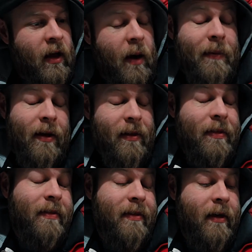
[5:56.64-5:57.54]
I mean, I, uh,
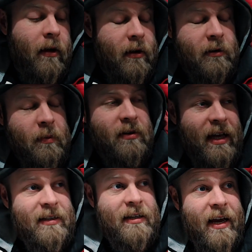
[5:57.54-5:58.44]
I, uh, I suppose
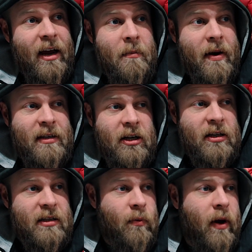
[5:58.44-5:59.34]
that's the take-home message:
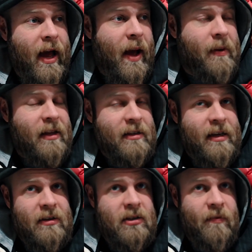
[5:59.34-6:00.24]
is that we're happy to
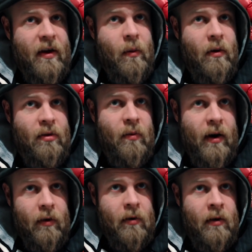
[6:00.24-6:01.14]
send stuff anywhere in the
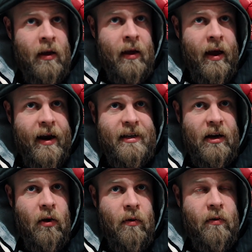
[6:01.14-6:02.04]
world, except
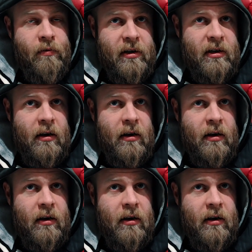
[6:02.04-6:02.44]
your own risk.